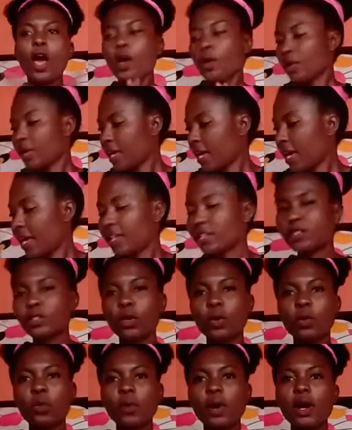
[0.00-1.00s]
Okay,
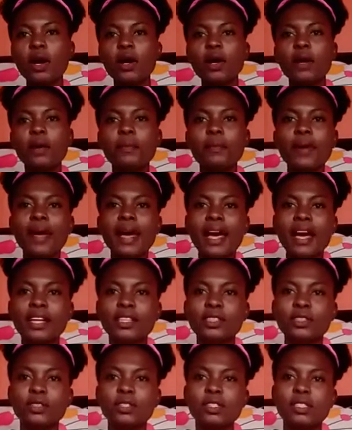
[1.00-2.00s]
so welcome back
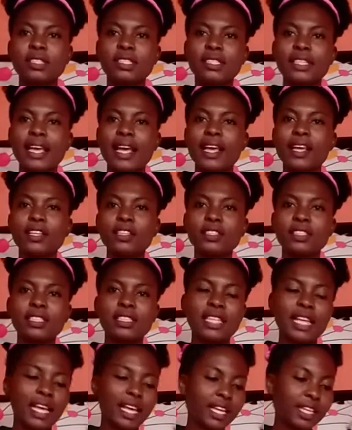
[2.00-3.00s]
to the second
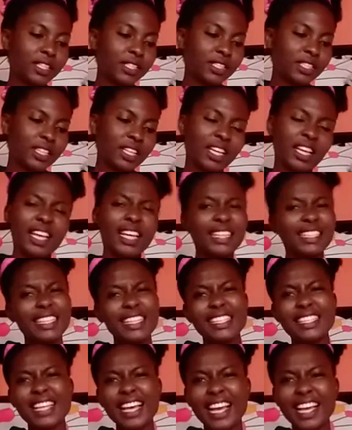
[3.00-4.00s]
stage. Is it
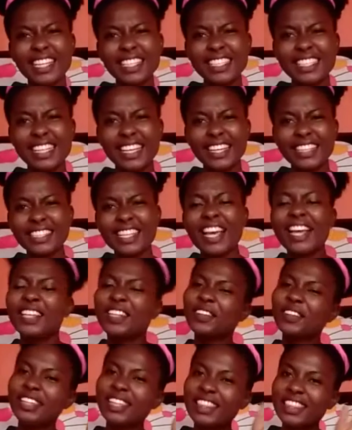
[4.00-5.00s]
second stage?
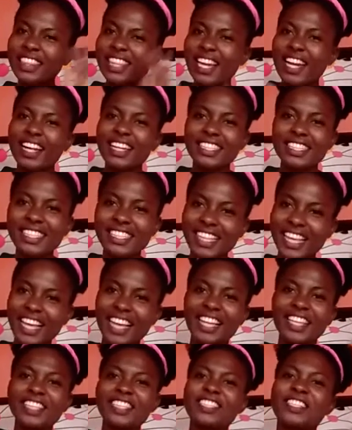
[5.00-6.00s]
No, the third
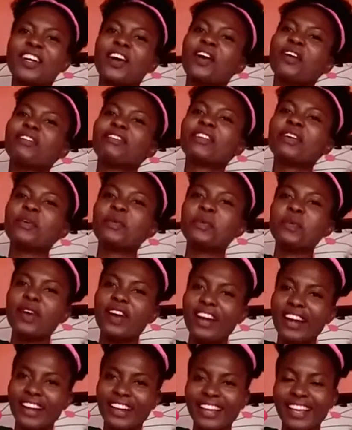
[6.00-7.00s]
stage of the
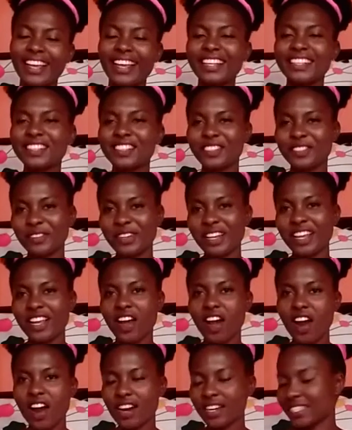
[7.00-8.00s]
work in string
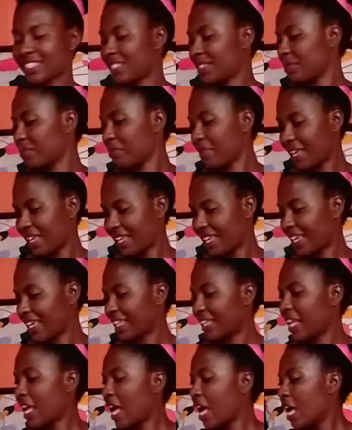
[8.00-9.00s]
art making.
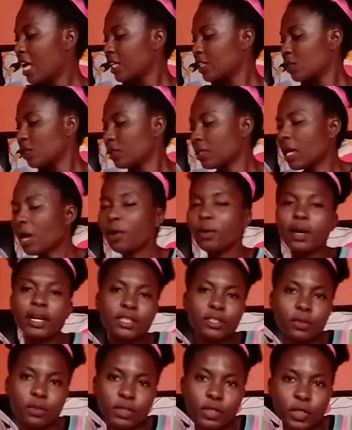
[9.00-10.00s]
So now I
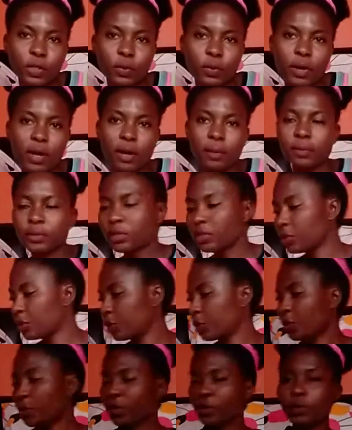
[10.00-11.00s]
told you I'm going to
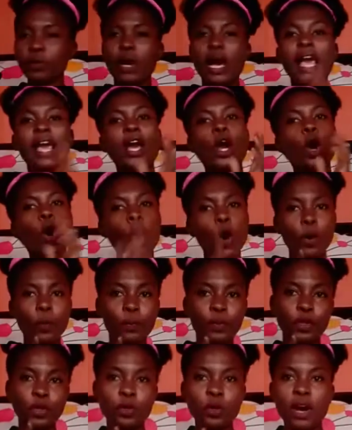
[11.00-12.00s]
show you. I hope
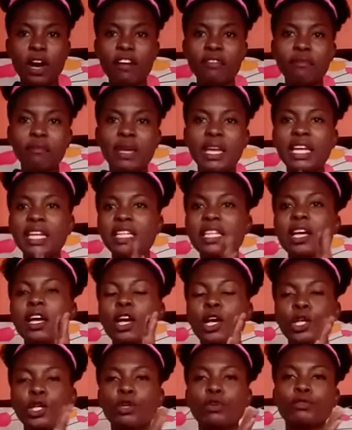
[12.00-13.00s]

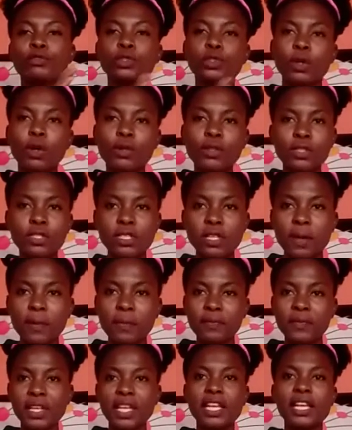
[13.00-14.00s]
you've drawn
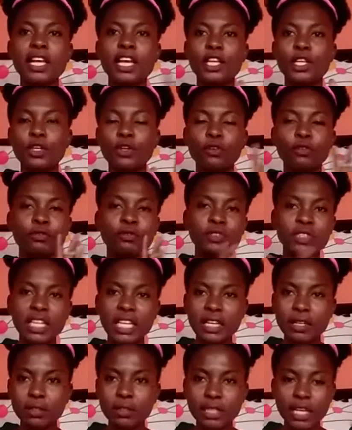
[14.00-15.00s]
something and you've
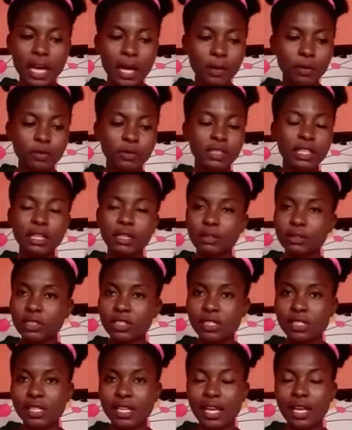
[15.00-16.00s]
nailed
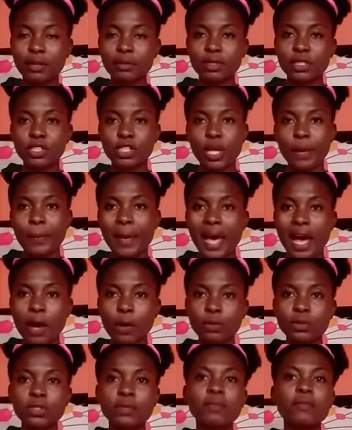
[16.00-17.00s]
the shape
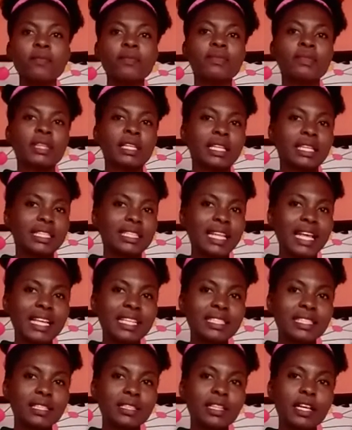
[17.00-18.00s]
out. The next
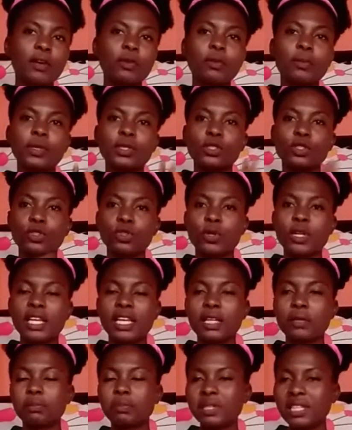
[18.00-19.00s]
thing now will be to string
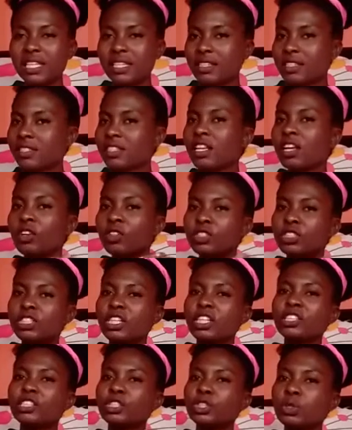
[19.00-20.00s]
it. Please
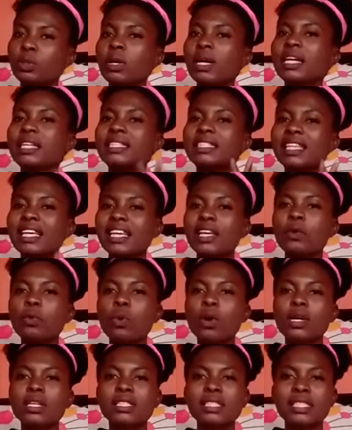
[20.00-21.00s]
just try. Take it
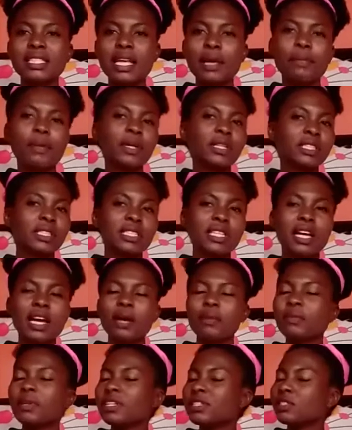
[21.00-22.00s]
one step at a time.
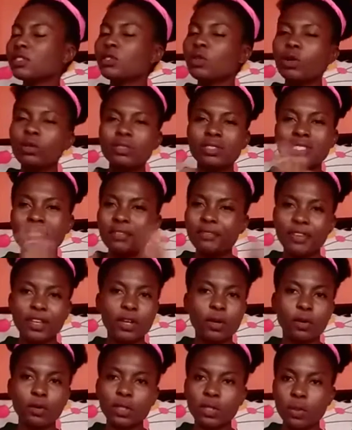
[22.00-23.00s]
It's not
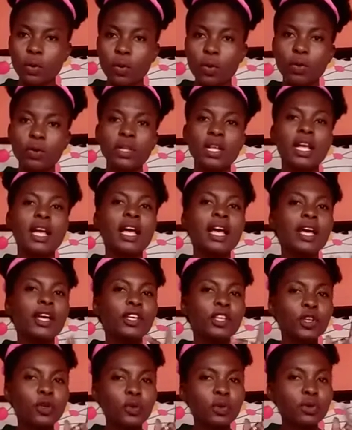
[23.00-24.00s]
difficult at all.
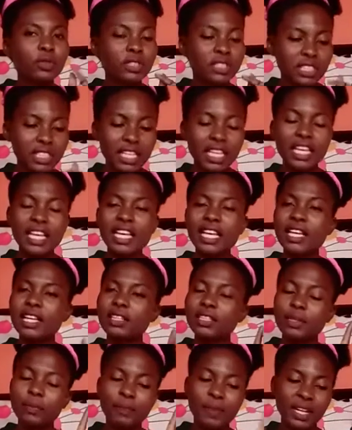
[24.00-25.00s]
You will see
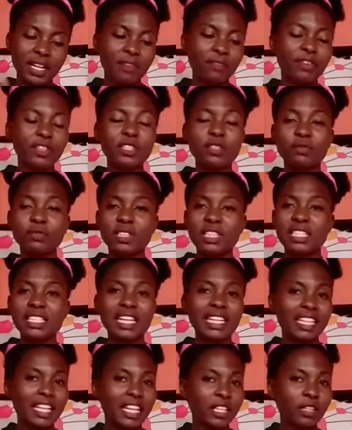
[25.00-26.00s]
the benefit of this
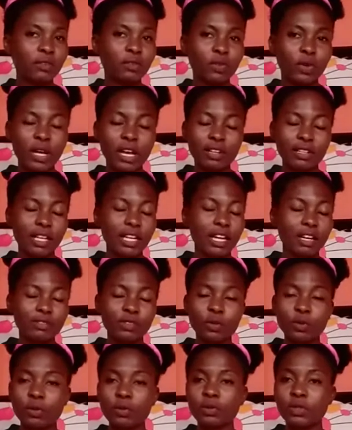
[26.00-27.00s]
at the end of after
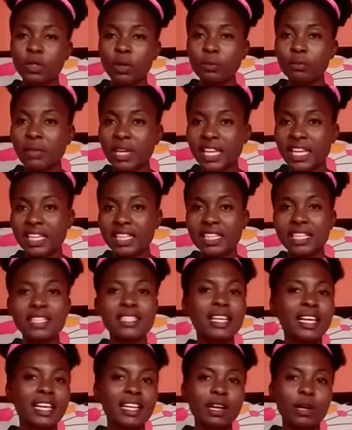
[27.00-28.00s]
we're done making this.
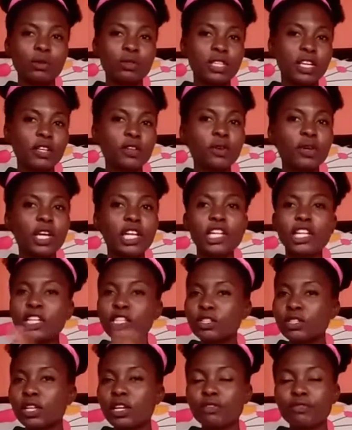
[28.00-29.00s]
I'll tell you
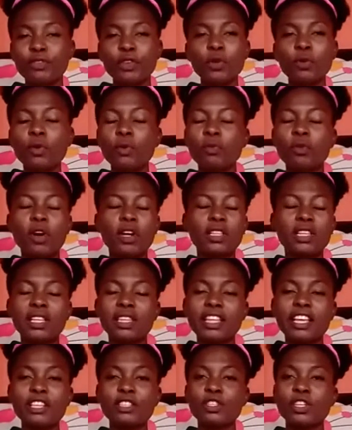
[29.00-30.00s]
a few other
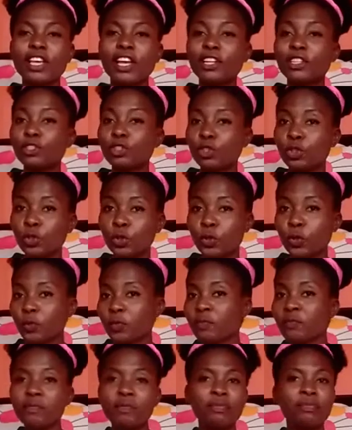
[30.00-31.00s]
things you can do.
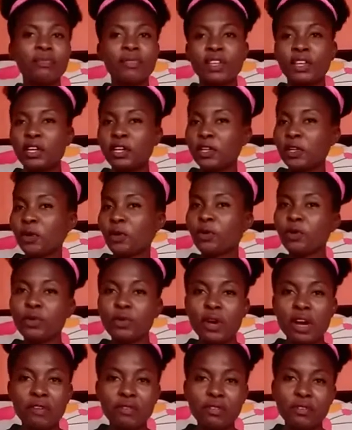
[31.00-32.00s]
You know, you
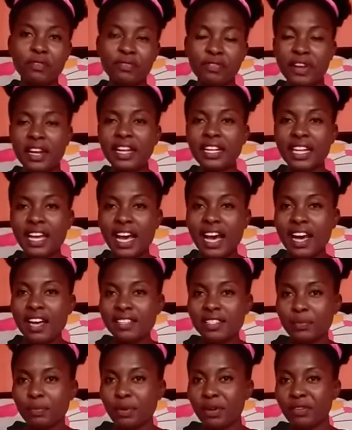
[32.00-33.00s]
have a friend that has
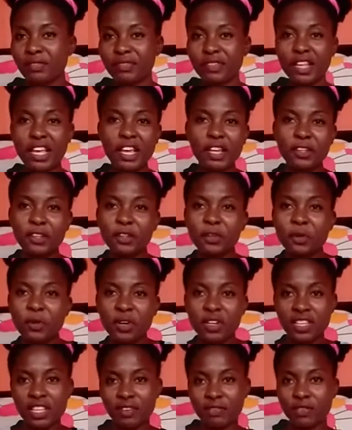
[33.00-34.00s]
a birthday, you don't know
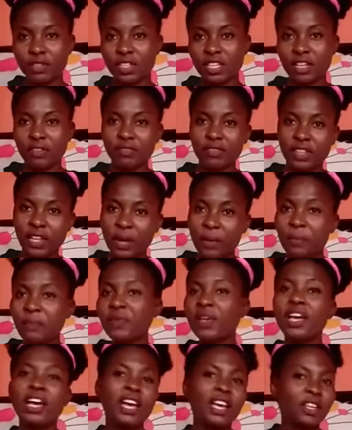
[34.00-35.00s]
what gift to give them.
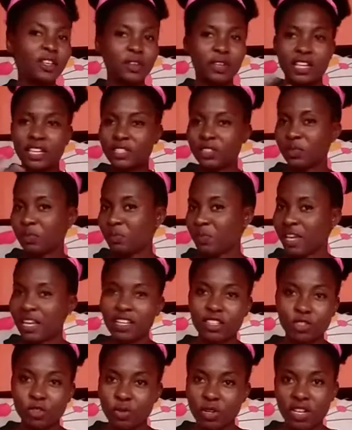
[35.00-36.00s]
You can make a
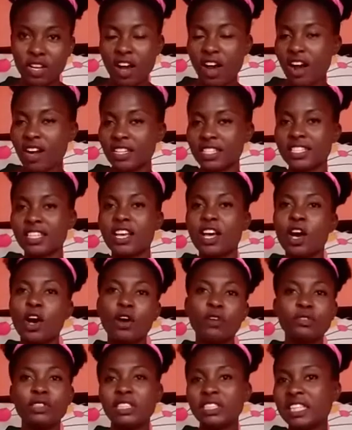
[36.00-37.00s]
string art
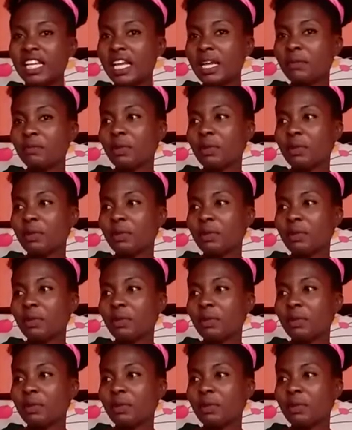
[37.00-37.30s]
of the name.